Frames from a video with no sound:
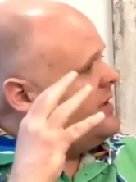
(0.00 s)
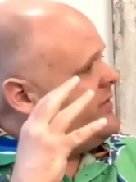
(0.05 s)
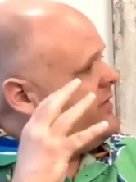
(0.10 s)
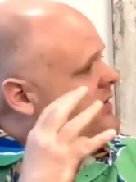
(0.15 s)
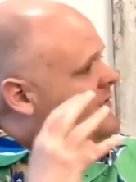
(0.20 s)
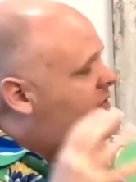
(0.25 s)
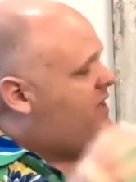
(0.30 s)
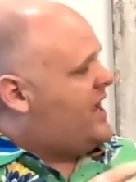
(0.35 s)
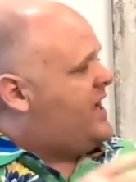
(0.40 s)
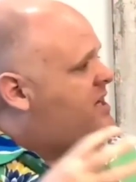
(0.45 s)
the, and
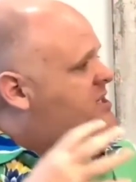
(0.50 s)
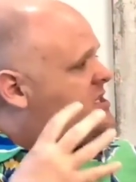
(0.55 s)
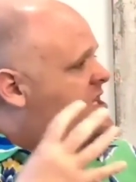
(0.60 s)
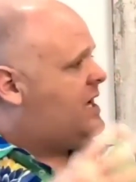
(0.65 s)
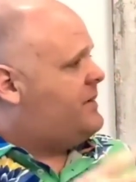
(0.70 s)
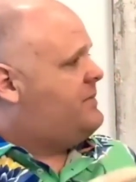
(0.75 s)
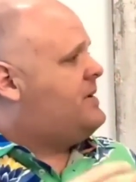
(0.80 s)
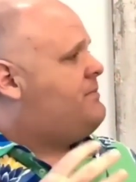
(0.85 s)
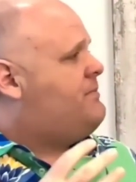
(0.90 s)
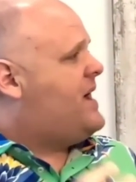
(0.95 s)
the things
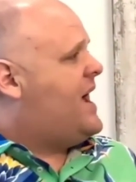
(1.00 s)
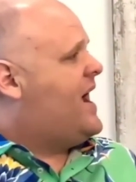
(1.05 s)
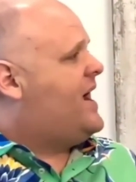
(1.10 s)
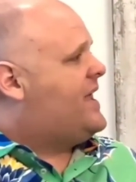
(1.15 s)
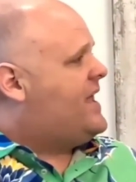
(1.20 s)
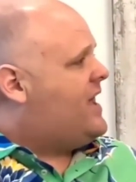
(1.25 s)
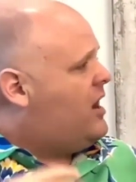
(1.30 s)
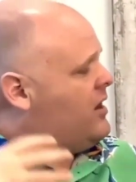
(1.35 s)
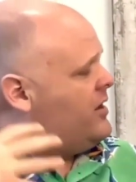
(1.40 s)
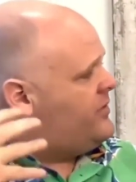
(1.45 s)
coming
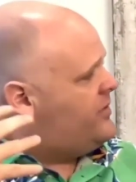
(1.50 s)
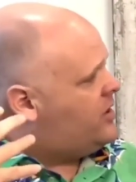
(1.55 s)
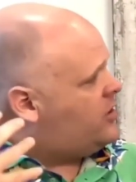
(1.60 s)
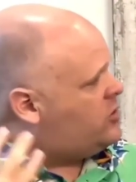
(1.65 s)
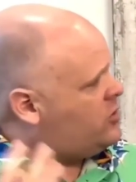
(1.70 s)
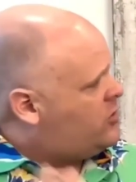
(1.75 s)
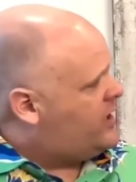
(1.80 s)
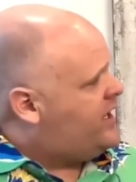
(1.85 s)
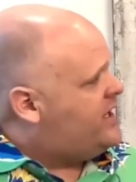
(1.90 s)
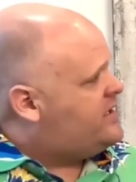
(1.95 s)
back out, and the
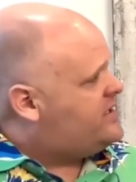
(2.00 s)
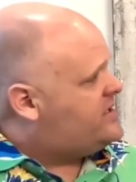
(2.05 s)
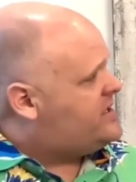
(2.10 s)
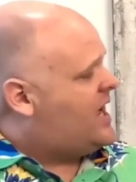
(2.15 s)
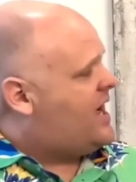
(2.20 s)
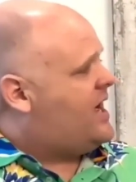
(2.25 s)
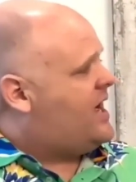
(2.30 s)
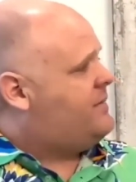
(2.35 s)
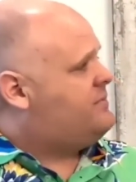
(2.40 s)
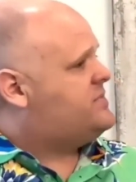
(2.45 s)
green
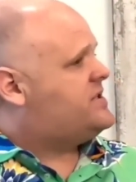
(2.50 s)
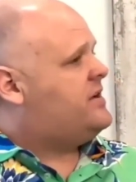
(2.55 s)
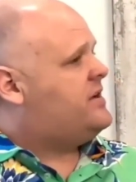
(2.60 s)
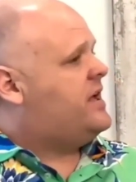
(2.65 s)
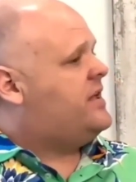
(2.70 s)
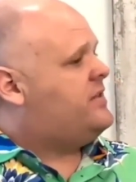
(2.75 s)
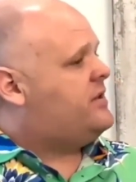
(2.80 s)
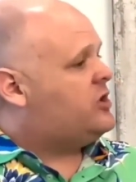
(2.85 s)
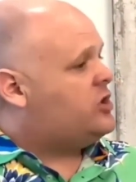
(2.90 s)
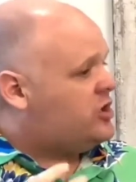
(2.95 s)
times
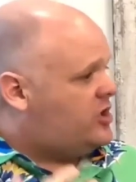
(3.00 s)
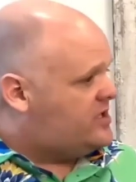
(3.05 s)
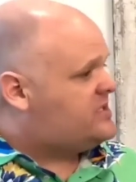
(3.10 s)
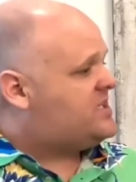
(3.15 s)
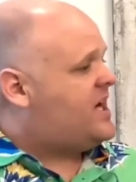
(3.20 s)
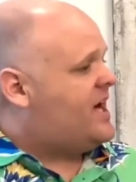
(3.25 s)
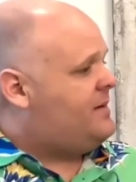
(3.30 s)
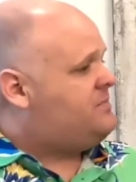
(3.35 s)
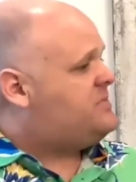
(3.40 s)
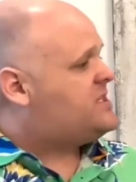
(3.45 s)
and the good
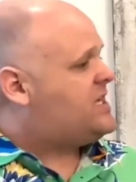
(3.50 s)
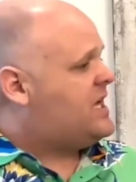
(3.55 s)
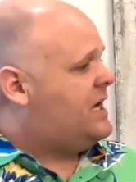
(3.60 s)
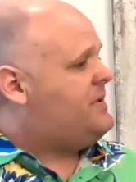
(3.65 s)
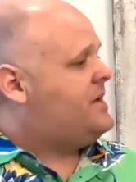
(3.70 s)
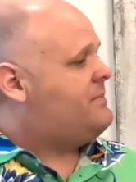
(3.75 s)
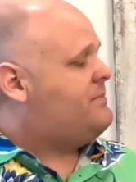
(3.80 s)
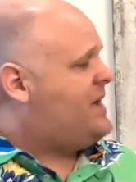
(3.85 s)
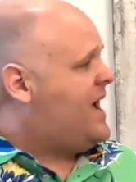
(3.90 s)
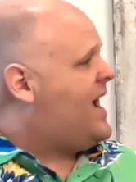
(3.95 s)
times
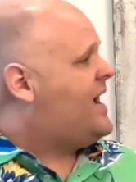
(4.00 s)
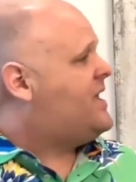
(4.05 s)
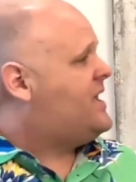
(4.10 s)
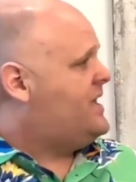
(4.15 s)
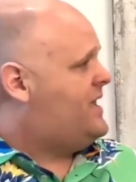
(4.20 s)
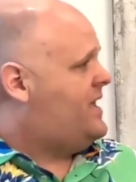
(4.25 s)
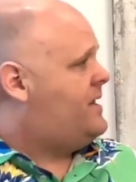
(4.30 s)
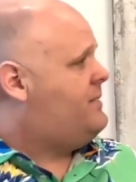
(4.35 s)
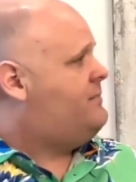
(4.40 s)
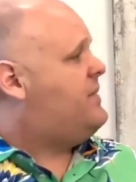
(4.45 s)
coming back
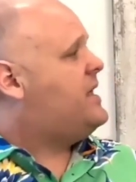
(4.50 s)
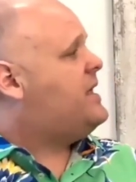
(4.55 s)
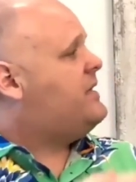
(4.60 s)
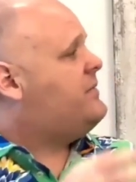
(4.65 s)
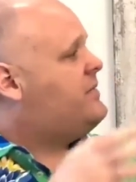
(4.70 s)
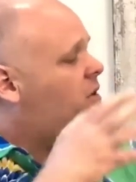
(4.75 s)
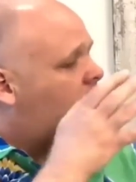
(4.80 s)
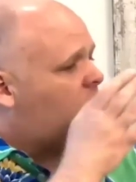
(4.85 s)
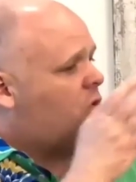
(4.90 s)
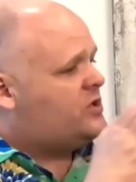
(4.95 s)
again.
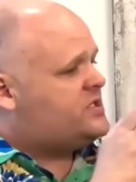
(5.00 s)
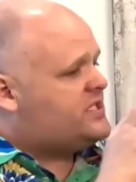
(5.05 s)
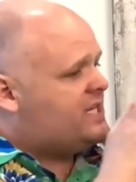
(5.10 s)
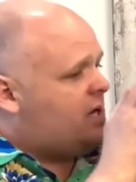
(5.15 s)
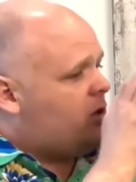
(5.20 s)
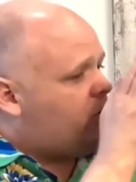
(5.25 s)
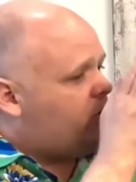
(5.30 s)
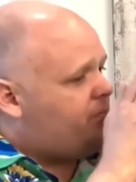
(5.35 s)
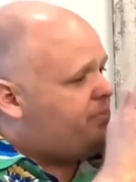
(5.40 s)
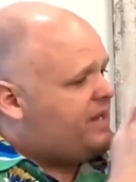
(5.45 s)
But the Lord
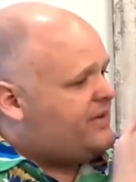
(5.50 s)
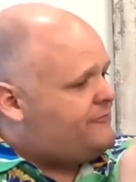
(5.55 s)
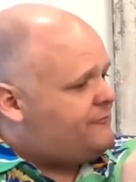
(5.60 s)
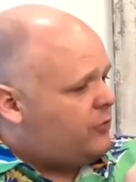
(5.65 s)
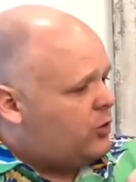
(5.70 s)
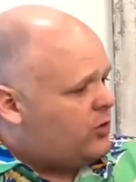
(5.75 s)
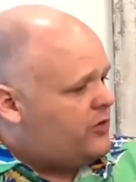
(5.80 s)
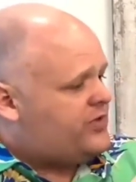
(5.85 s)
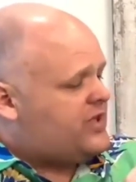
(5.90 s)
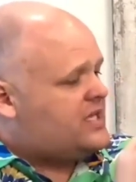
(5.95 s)
said it would be
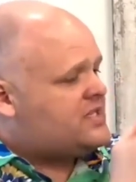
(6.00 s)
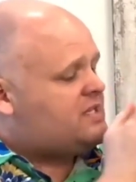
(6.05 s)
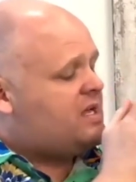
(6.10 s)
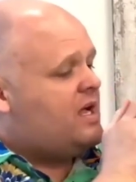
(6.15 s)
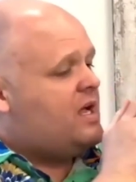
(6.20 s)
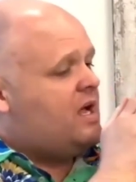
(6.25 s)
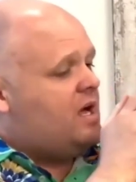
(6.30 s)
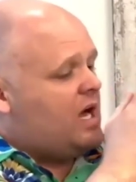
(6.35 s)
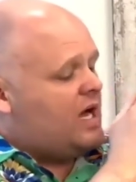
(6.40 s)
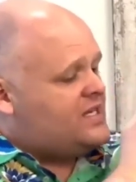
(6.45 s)
forth a,
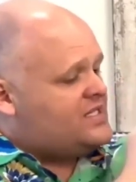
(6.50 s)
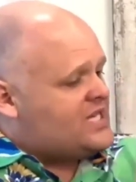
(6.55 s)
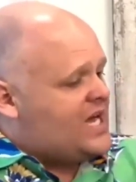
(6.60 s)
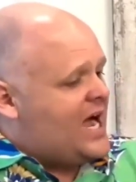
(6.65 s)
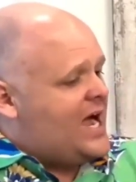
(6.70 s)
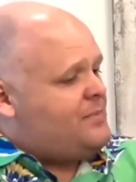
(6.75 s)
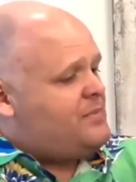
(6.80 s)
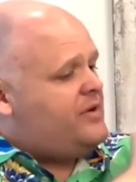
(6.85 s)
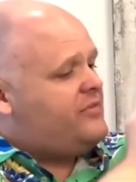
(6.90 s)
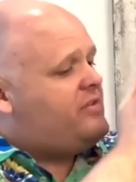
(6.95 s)
a
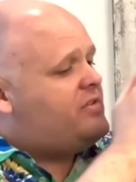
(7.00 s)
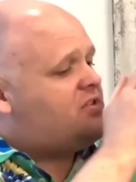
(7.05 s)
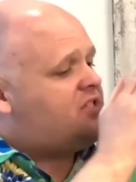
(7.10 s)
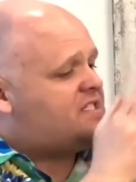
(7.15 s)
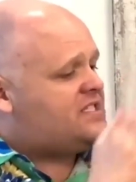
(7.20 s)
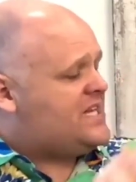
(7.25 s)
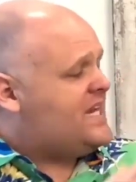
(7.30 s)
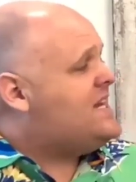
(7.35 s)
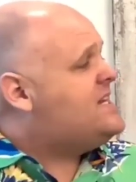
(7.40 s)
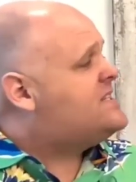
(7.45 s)
time of a
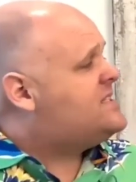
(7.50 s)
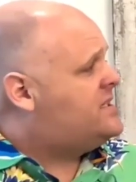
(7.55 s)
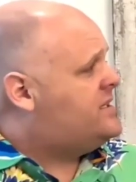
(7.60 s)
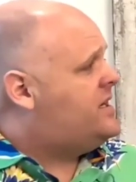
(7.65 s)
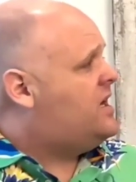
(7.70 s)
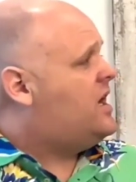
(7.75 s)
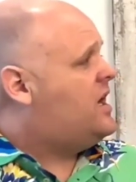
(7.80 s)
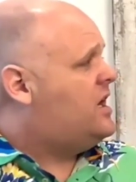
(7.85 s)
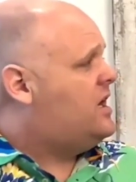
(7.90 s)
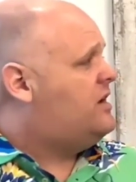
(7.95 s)

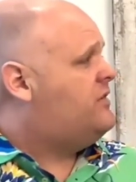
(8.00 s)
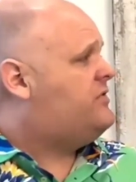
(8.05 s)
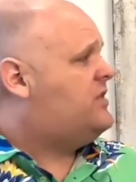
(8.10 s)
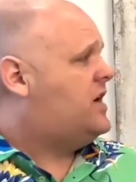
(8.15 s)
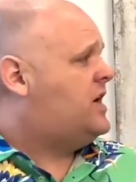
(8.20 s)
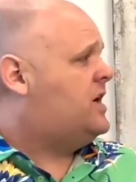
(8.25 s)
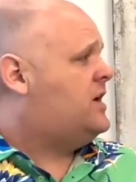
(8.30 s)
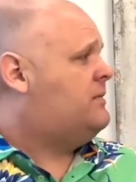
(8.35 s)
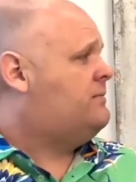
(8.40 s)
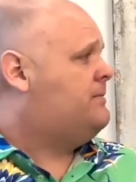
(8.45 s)
season of
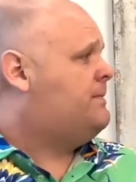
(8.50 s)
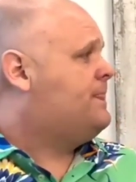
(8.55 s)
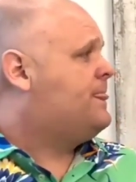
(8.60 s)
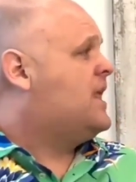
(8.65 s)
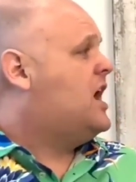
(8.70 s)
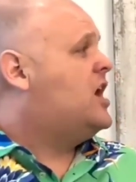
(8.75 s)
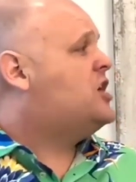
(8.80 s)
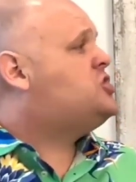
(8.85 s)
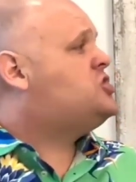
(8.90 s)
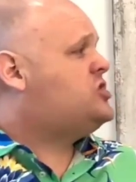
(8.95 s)
um,
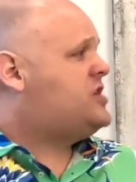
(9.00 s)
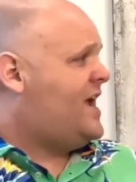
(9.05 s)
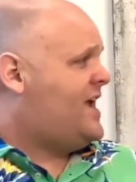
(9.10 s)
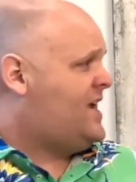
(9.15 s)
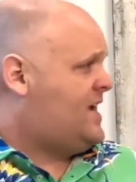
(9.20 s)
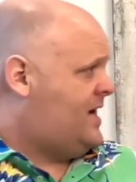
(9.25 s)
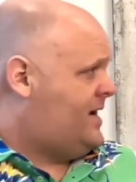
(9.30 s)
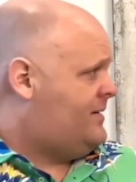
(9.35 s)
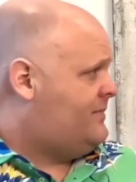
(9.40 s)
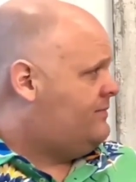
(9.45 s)
a
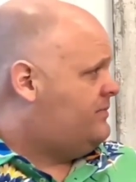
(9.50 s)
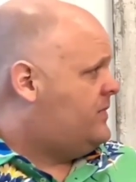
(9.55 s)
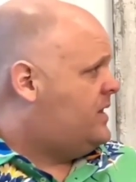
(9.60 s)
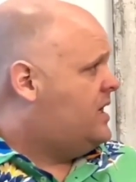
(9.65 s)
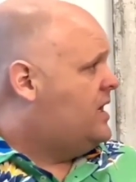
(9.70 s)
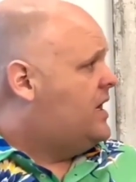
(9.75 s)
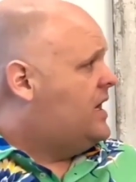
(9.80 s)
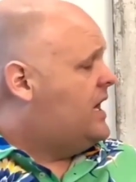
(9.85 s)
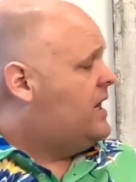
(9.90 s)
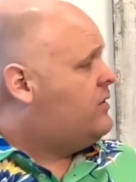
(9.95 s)
shaking,
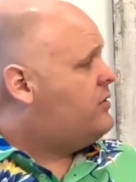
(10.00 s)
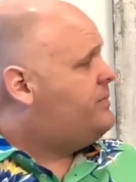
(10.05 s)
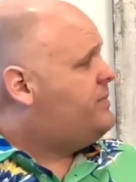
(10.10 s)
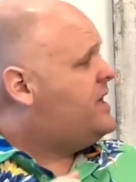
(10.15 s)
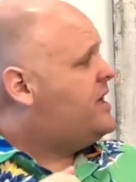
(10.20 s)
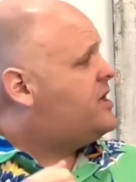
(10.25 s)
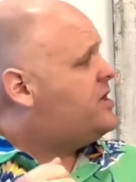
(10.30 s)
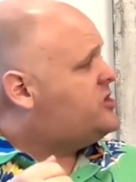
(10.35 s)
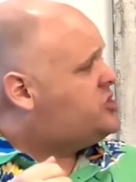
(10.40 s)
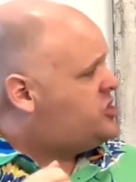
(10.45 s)
and it would
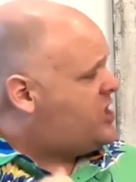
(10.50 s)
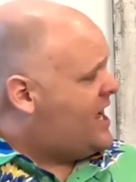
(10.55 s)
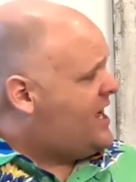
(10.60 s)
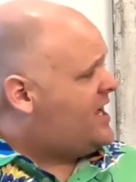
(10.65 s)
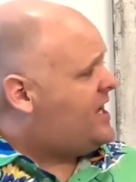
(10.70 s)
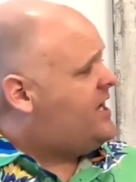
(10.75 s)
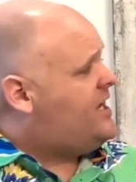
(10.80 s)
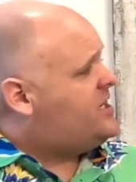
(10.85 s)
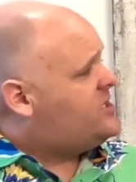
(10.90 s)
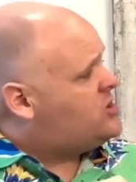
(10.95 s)
be a
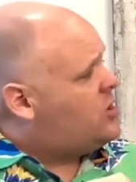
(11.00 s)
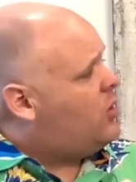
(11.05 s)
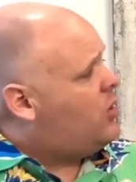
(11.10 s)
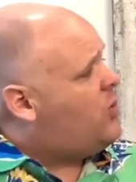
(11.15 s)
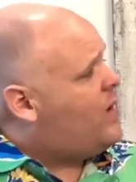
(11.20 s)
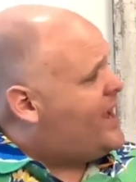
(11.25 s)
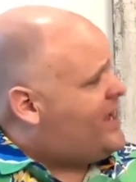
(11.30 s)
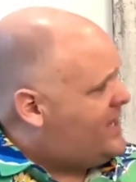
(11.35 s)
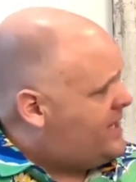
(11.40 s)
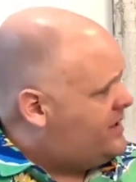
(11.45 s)
shaking to
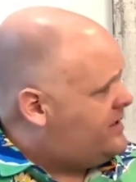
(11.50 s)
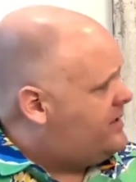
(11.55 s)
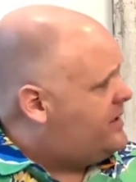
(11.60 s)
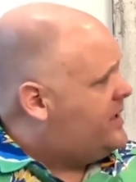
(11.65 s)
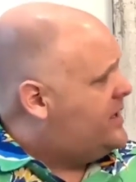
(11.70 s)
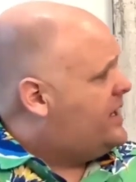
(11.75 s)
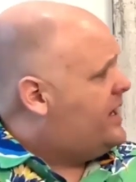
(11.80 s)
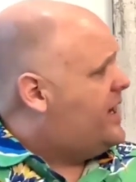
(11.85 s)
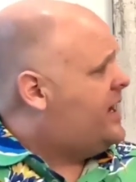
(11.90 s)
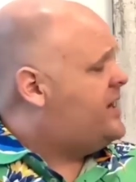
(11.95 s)
awaken.
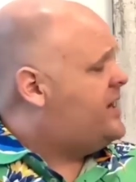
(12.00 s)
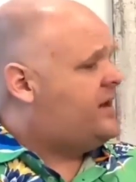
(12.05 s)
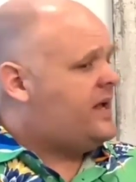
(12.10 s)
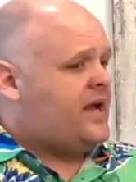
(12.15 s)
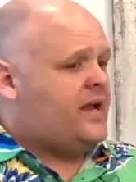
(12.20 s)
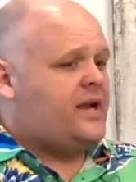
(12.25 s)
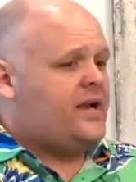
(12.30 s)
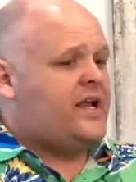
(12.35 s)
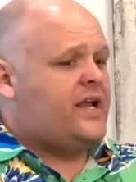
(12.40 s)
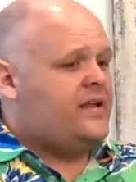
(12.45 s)
And
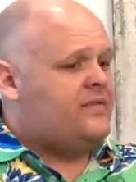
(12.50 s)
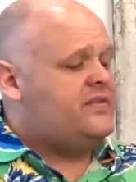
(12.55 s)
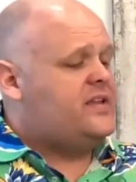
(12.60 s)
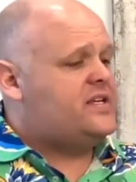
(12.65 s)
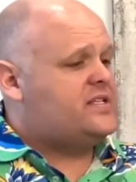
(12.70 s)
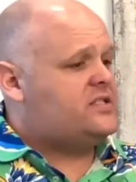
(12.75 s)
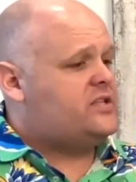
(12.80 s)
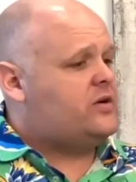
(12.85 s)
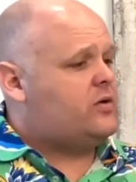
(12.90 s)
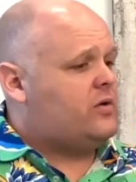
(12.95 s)
and in
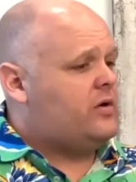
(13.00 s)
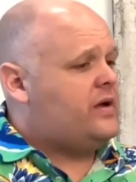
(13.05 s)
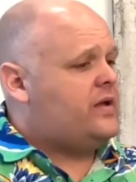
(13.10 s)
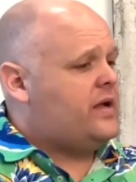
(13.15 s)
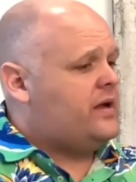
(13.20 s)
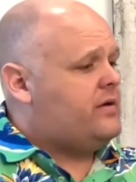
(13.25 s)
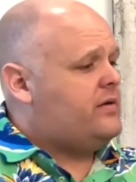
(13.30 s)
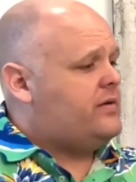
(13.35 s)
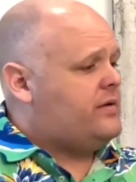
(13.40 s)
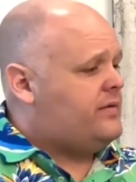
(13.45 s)
this, there
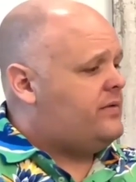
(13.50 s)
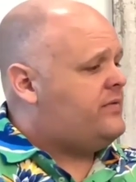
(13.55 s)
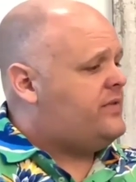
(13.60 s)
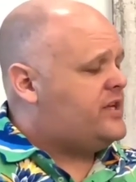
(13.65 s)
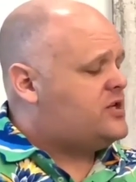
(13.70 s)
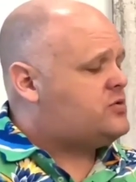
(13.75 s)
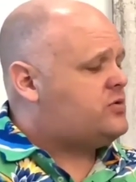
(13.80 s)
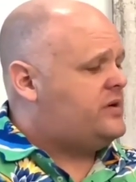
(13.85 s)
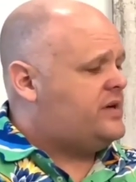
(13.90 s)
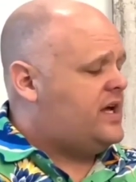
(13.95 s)
it,
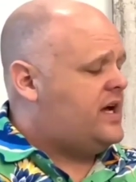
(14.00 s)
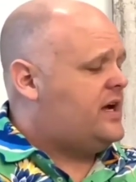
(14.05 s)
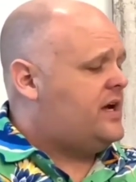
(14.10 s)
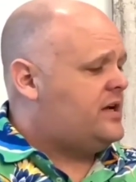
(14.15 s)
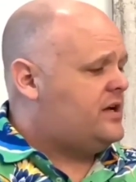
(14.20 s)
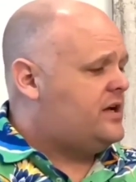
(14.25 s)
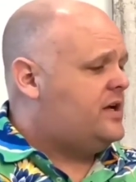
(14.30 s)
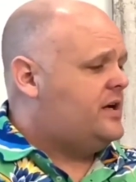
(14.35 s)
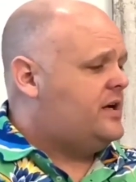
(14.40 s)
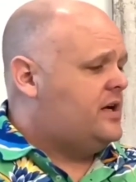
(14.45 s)
this would.
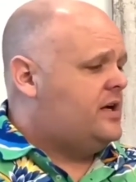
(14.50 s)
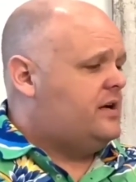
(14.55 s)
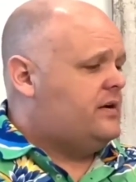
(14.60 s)
Uh,